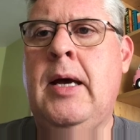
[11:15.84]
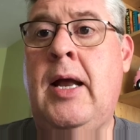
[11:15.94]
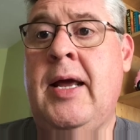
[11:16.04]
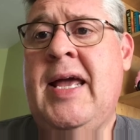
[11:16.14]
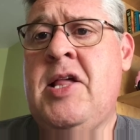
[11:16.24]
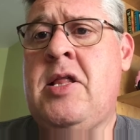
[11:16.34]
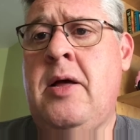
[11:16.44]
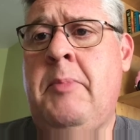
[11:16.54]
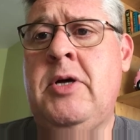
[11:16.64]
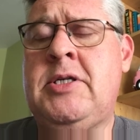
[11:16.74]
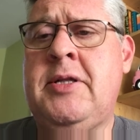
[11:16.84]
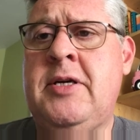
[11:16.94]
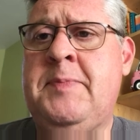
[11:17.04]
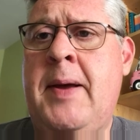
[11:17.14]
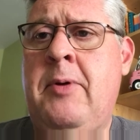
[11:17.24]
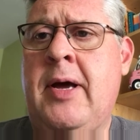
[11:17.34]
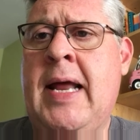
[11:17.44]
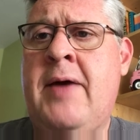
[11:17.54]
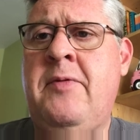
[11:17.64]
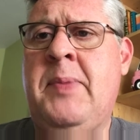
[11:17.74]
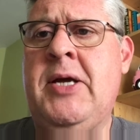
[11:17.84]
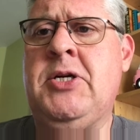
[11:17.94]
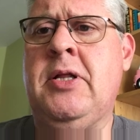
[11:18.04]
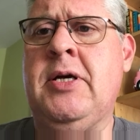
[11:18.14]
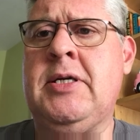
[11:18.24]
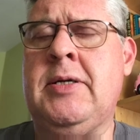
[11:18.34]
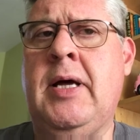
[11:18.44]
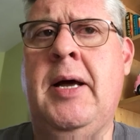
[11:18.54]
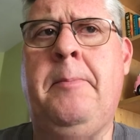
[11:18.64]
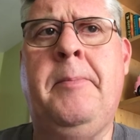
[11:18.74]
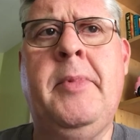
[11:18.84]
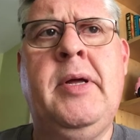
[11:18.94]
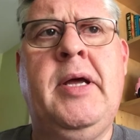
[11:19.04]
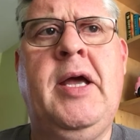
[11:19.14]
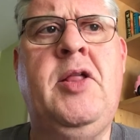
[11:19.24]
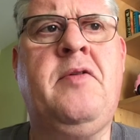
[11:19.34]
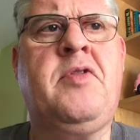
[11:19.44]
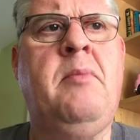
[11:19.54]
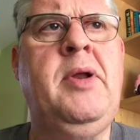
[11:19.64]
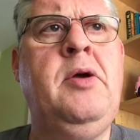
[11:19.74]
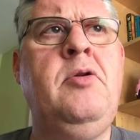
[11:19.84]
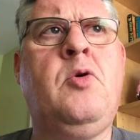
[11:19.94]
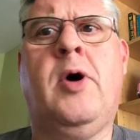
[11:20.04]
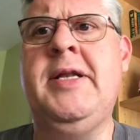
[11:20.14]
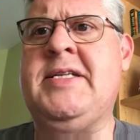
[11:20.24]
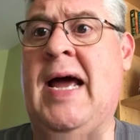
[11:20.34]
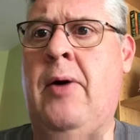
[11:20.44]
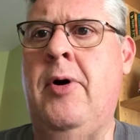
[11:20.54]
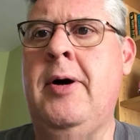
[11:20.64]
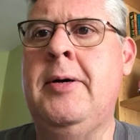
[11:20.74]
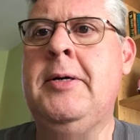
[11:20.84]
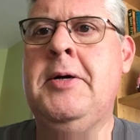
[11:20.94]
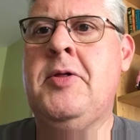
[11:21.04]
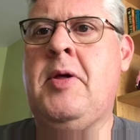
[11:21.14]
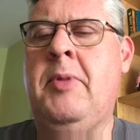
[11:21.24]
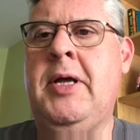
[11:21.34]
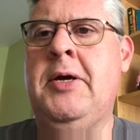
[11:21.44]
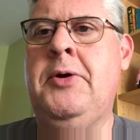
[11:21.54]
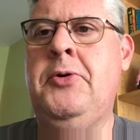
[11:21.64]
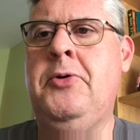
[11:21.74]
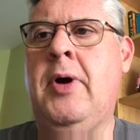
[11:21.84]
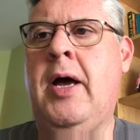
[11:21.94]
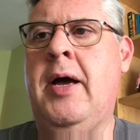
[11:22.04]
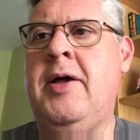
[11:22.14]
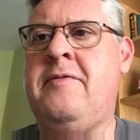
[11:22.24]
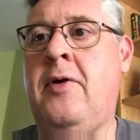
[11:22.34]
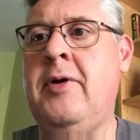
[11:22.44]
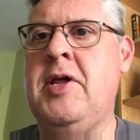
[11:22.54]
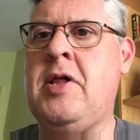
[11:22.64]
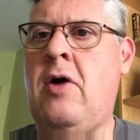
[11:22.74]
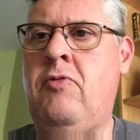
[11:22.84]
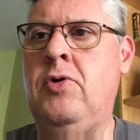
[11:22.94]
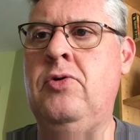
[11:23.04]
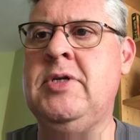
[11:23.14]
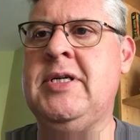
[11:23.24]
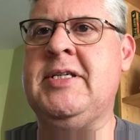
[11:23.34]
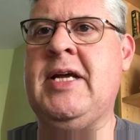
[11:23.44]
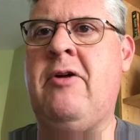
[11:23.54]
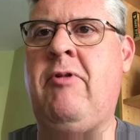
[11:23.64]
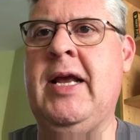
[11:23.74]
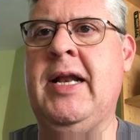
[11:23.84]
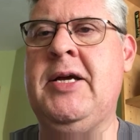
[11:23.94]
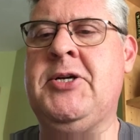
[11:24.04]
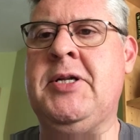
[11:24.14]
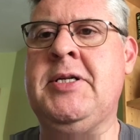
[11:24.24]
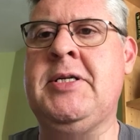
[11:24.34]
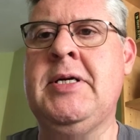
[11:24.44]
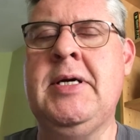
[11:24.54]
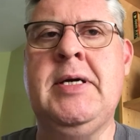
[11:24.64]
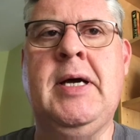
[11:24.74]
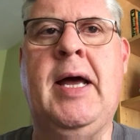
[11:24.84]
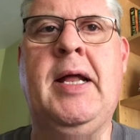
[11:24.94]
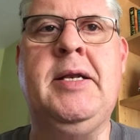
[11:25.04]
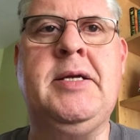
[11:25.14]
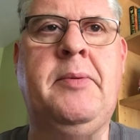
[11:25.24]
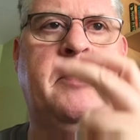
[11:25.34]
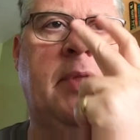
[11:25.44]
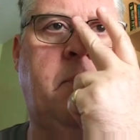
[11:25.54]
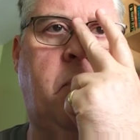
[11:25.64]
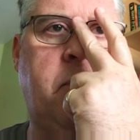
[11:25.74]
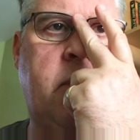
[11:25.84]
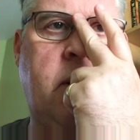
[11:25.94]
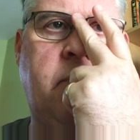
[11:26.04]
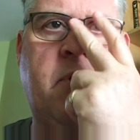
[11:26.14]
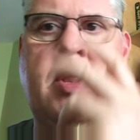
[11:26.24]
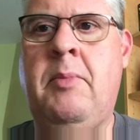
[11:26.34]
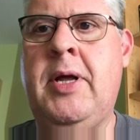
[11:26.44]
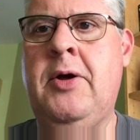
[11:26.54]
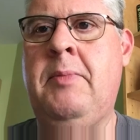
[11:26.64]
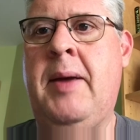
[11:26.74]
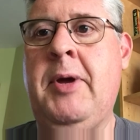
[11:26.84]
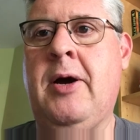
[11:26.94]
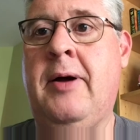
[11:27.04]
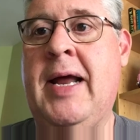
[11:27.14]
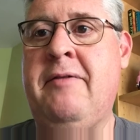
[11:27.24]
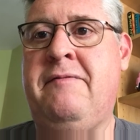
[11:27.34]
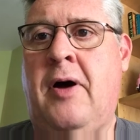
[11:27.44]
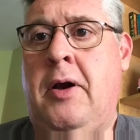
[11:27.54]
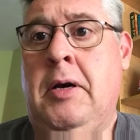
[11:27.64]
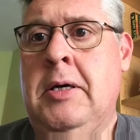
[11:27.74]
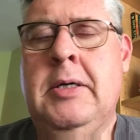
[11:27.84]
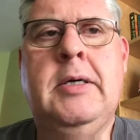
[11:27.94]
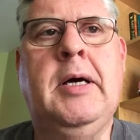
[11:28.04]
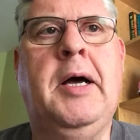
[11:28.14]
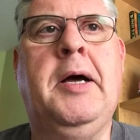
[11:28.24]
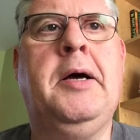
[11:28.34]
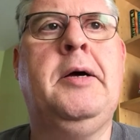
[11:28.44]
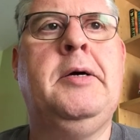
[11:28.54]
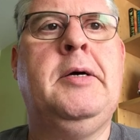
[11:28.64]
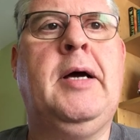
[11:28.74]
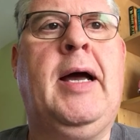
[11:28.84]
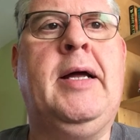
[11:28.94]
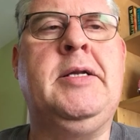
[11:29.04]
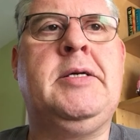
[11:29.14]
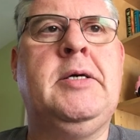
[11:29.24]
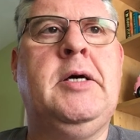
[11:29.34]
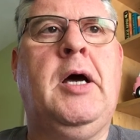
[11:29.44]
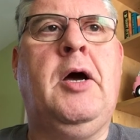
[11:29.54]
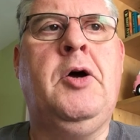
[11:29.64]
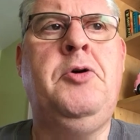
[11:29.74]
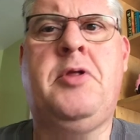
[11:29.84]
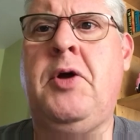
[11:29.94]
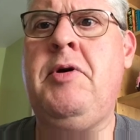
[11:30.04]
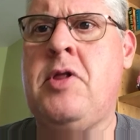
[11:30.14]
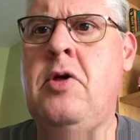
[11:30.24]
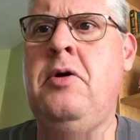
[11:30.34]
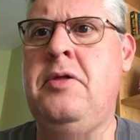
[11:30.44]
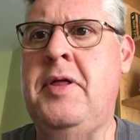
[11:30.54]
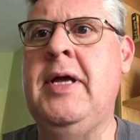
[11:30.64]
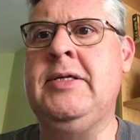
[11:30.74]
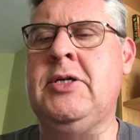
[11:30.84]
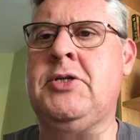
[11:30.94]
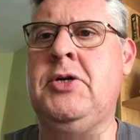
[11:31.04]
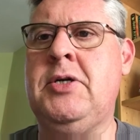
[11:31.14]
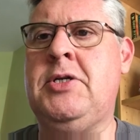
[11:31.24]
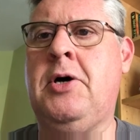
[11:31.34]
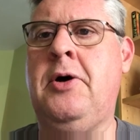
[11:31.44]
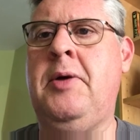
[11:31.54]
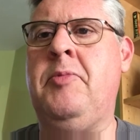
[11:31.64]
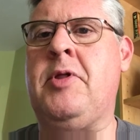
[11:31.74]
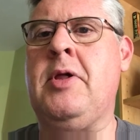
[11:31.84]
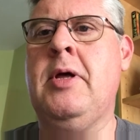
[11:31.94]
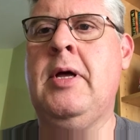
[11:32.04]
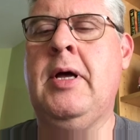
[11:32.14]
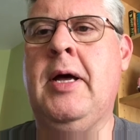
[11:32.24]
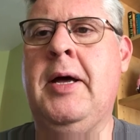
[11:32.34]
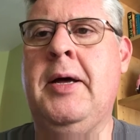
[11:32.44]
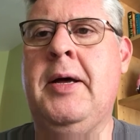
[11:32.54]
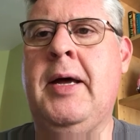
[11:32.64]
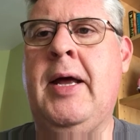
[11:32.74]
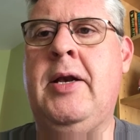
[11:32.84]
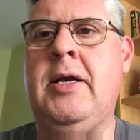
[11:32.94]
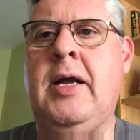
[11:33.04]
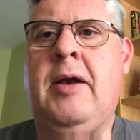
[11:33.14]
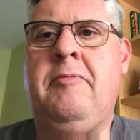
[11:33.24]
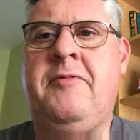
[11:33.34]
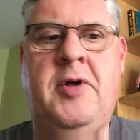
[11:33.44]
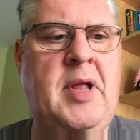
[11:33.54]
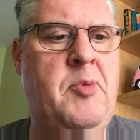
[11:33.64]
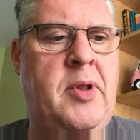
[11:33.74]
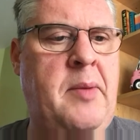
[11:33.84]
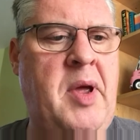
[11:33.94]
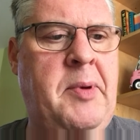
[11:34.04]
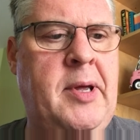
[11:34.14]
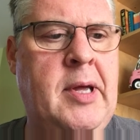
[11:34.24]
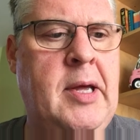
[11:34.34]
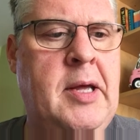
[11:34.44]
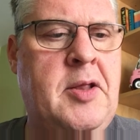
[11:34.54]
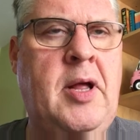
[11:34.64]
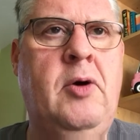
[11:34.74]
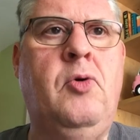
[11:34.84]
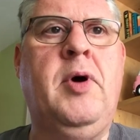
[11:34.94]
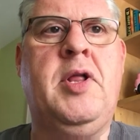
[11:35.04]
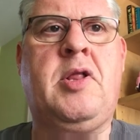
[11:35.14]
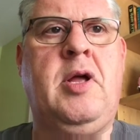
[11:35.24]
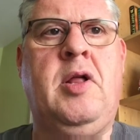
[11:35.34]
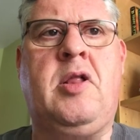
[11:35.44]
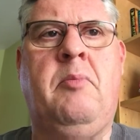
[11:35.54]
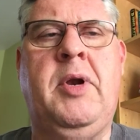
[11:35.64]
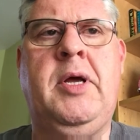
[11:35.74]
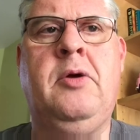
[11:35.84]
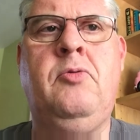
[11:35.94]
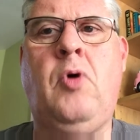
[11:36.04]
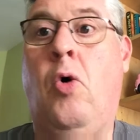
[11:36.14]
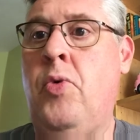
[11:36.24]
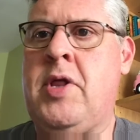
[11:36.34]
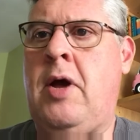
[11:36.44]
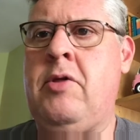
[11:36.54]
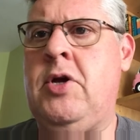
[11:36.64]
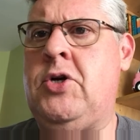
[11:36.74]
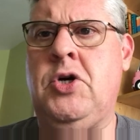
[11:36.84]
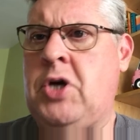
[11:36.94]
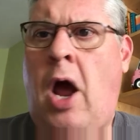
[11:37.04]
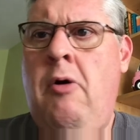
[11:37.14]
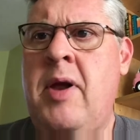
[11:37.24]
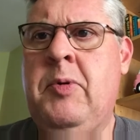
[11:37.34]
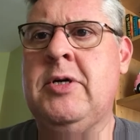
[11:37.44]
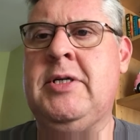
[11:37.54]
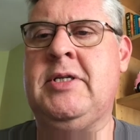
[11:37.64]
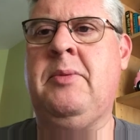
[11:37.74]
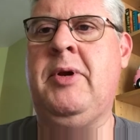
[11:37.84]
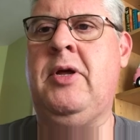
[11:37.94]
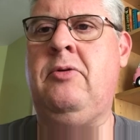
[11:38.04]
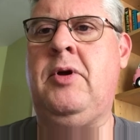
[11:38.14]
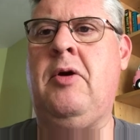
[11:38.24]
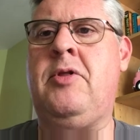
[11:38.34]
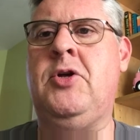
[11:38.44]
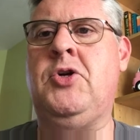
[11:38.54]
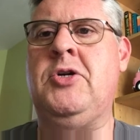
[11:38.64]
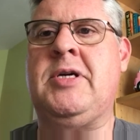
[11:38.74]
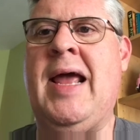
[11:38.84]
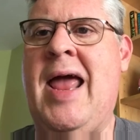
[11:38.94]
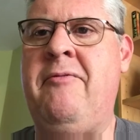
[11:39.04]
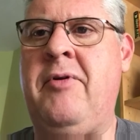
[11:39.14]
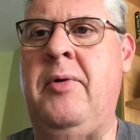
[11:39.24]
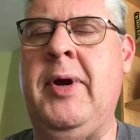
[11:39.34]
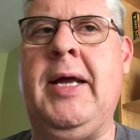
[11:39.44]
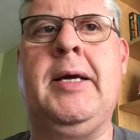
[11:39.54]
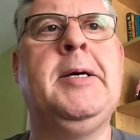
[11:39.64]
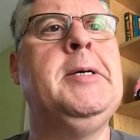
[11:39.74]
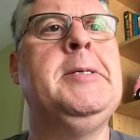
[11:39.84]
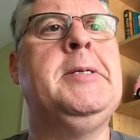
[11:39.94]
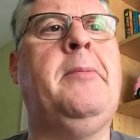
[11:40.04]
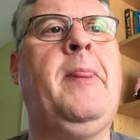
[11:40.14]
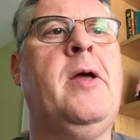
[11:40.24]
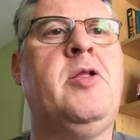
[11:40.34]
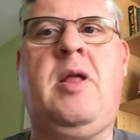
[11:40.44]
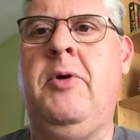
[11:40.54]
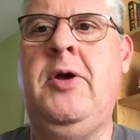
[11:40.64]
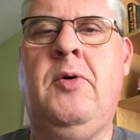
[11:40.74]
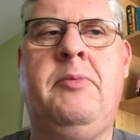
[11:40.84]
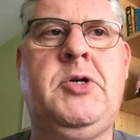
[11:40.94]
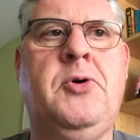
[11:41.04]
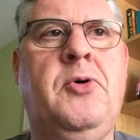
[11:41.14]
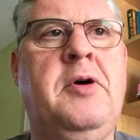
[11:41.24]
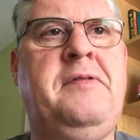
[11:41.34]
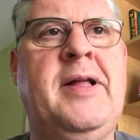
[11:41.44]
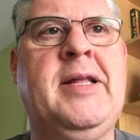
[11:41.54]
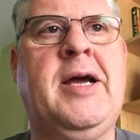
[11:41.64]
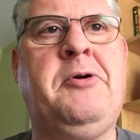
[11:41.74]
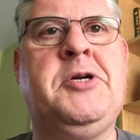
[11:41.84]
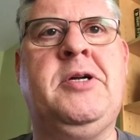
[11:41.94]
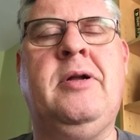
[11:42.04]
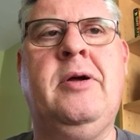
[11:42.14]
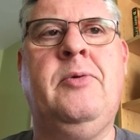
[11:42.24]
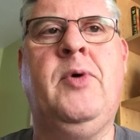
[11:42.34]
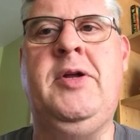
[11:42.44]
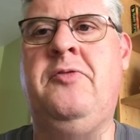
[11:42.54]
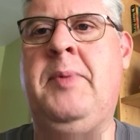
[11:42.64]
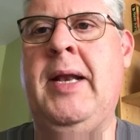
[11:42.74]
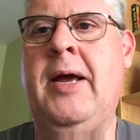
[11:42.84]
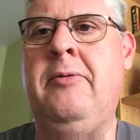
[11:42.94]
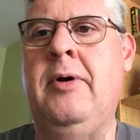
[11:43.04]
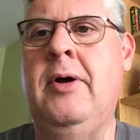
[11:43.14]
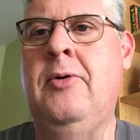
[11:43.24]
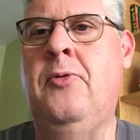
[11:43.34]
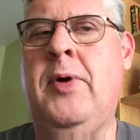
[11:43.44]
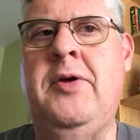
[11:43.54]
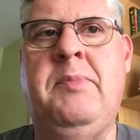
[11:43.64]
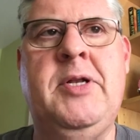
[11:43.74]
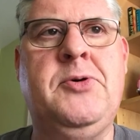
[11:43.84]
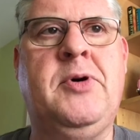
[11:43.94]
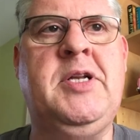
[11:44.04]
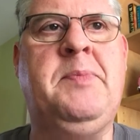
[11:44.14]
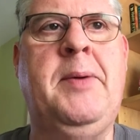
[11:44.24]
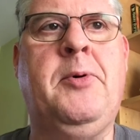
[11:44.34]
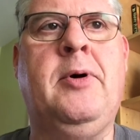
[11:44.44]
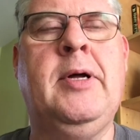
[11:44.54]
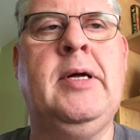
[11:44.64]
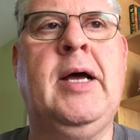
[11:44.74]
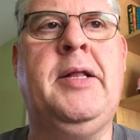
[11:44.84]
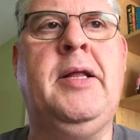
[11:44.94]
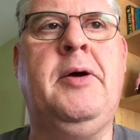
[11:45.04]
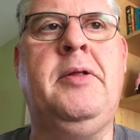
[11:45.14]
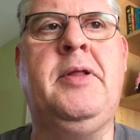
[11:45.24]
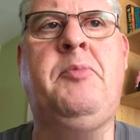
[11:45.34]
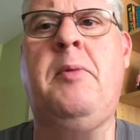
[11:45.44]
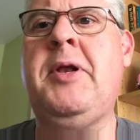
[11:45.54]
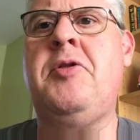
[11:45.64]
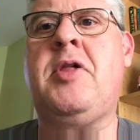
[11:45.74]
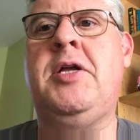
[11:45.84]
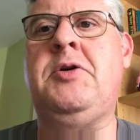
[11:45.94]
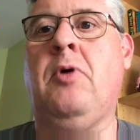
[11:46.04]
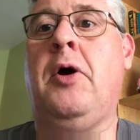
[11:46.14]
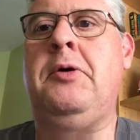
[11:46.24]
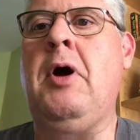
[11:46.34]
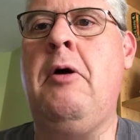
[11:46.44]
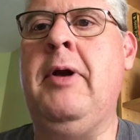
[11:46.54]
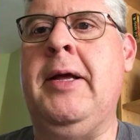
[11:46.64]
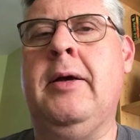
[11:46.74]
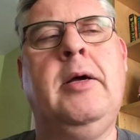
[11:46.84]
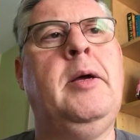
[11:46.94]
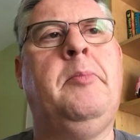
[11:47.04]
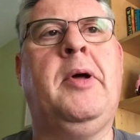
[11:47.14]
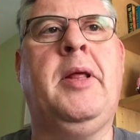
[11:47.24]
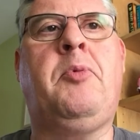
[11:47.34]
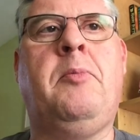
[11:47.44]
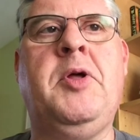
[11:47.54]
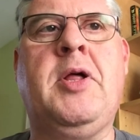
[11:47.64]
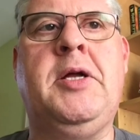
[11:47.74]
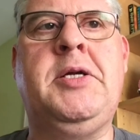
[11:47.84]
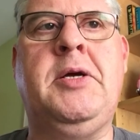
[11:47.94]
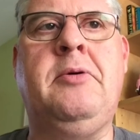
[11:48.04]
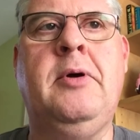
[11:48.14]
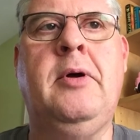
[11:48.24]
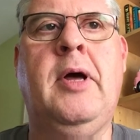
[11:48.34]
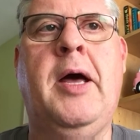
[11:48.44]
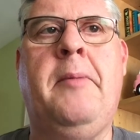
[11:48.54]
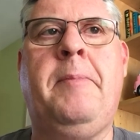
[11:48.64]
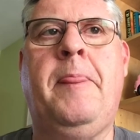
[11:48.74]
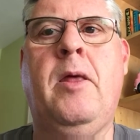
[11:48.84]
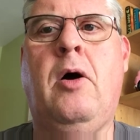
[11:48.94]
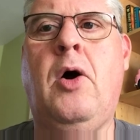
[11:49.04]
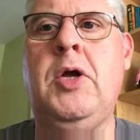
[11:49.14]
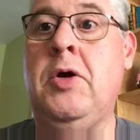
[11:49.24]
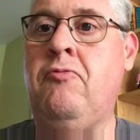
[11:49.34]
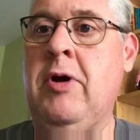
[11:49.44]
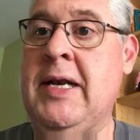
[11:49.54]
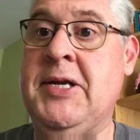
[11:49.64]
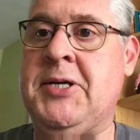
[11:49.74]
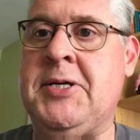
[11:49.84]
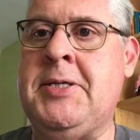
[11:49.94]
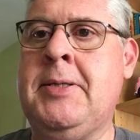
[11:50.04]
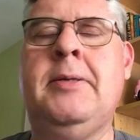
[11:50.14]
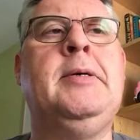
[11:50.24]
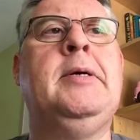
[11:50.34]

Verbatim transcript: And I guess that most of those people are going to have a picture that um, is of somebody who's quite dour, somebody who uh, is following a set of rules and a set of regulations. And um, they probably see them as somebody who maybe can't have fun uh, and uh, who's doing certain things at certain times. Uh, and, and for example, they maybe say, oh, it's, it's somebody who always goes to church. A holy person is somebody who goes to church every week. Um, some of you, I'm sure, have had that question when you've been out or when you've been talking to people and they, they probably don't say to you, are you holy? But they probably say to you, um, are you religious?